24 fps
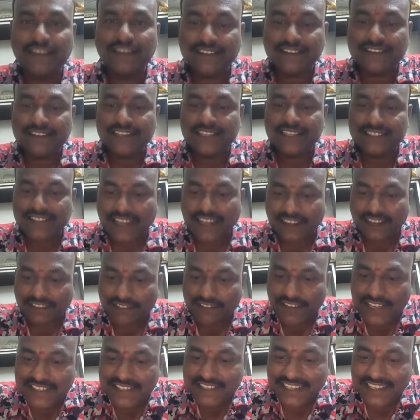It is the
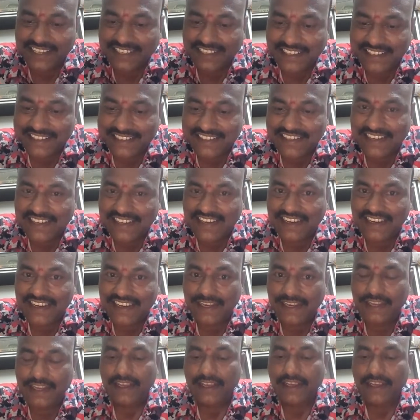service
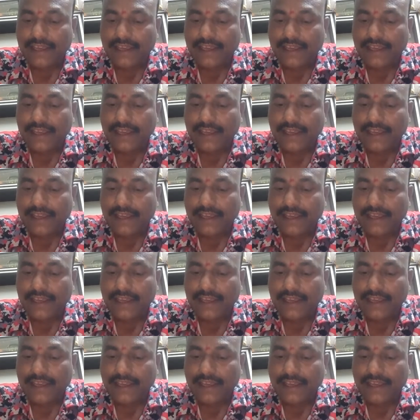industry.